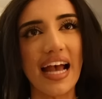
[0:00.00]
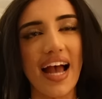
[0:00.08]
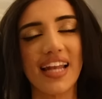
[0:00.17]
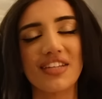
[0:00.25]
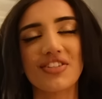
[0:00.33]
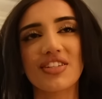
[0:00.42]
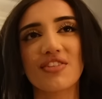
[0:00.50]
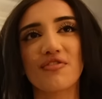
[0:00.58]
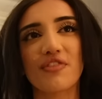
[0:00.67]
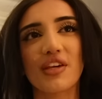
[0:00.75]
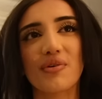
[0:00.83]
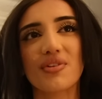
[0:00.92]
And it just
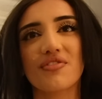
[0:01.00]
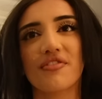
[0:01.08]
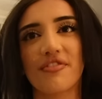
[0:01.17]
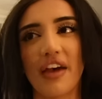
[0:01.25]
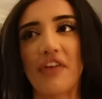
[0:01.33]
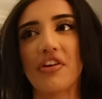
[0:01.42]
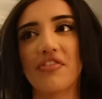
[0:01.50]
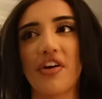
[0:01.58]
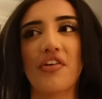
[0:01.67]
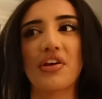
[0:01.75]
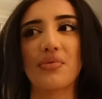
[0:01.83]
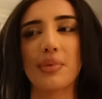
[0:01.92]
feels very,
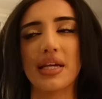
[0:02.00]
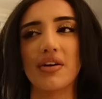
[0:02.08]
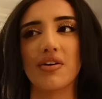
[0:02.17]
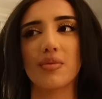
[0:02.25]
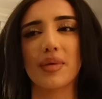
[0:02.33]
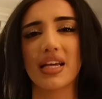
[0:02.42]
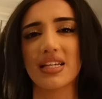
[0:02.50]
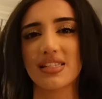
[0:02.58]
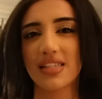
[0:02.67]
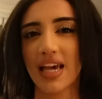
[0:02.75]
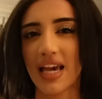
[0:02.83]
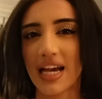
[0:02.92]
very real, because
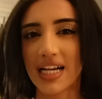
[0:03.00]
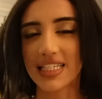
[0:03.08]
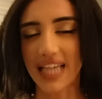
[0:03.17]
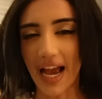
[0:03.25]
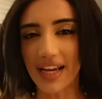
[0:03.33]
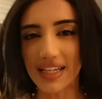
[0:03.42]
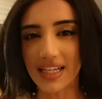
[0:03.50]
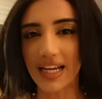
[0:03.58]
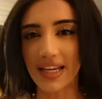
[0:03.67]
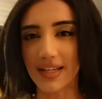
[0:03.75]
technically,